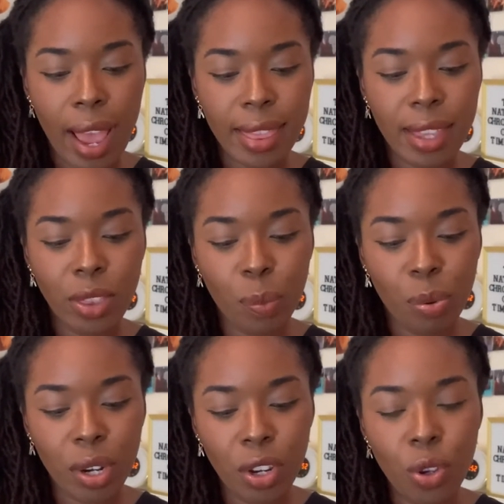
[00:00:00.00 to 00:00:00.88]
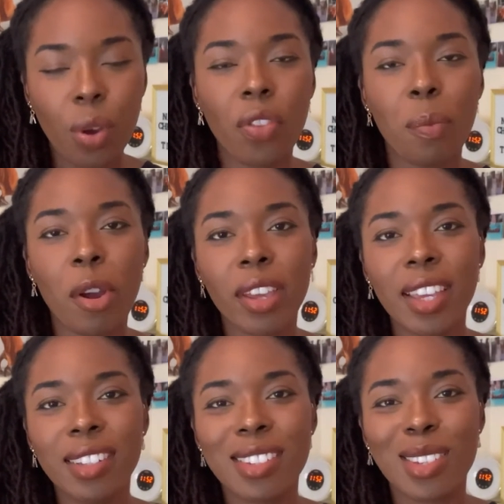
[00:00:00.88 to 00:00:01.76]
I think they're pretty new on the
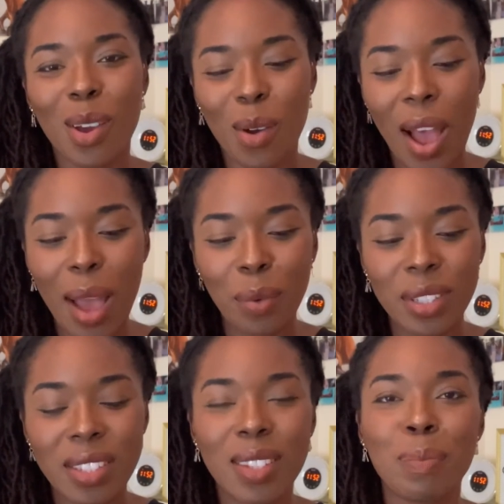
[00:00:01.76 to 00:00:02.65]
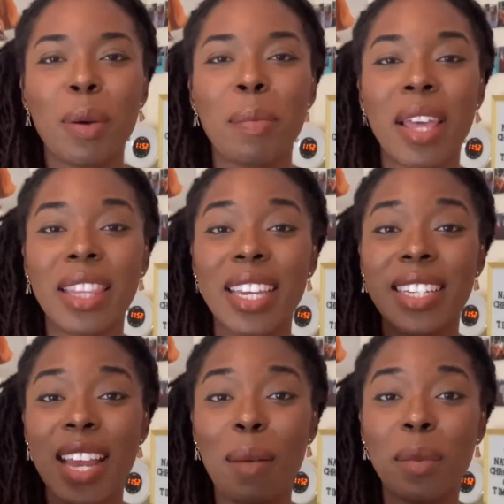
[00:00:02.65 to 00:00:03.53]
market, so I will put my link
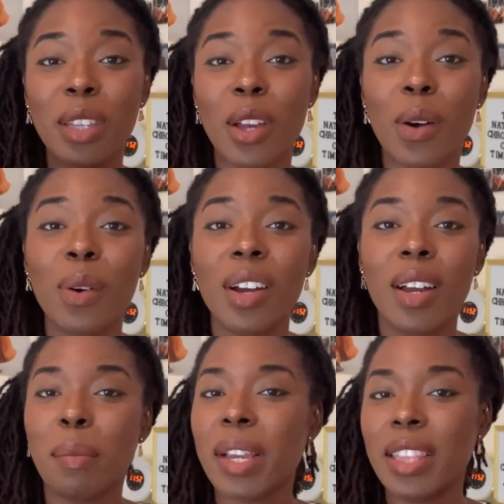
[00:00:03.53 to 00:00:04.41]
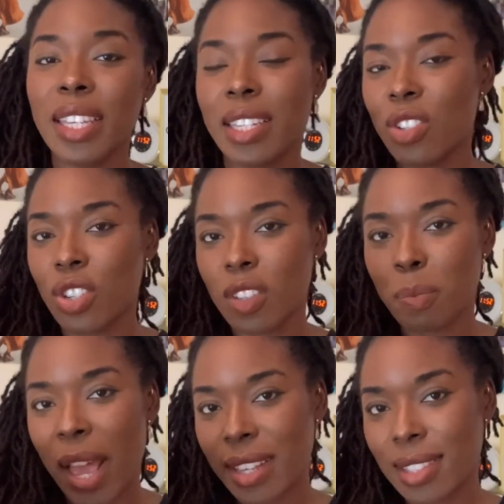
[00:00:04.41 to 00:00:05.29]
down below. My link is just
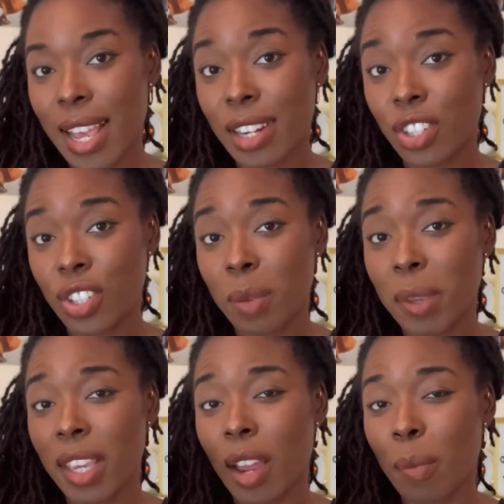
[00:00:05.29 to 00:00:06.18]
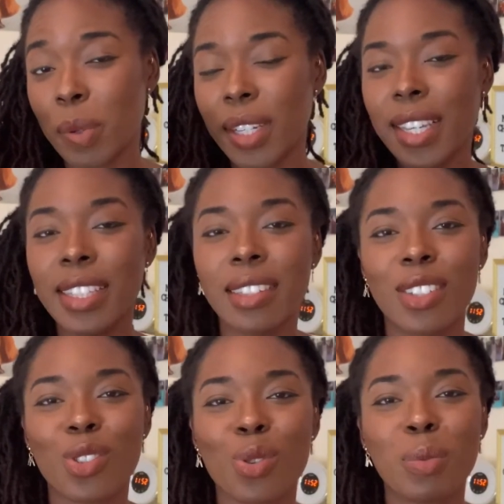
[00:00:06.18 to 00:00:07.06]
backslash Timi, and I'll put it in the
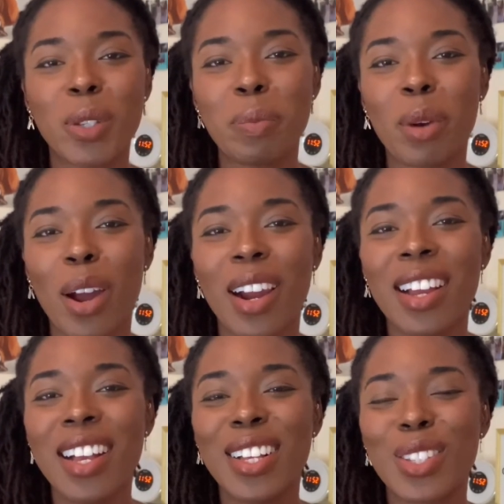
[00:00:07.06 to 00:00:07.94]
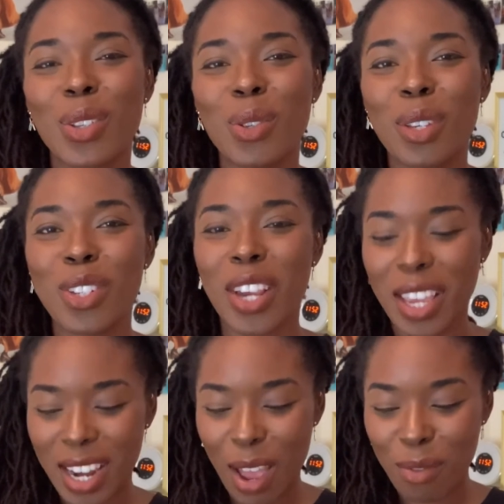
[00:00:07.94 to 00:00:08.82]
description bar so you can check
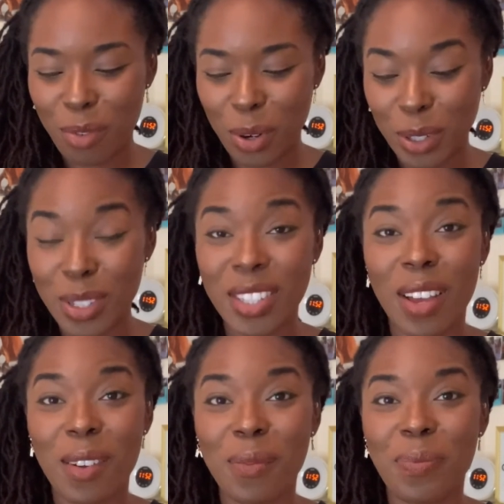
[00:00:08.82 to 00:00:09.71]
it out for yourself.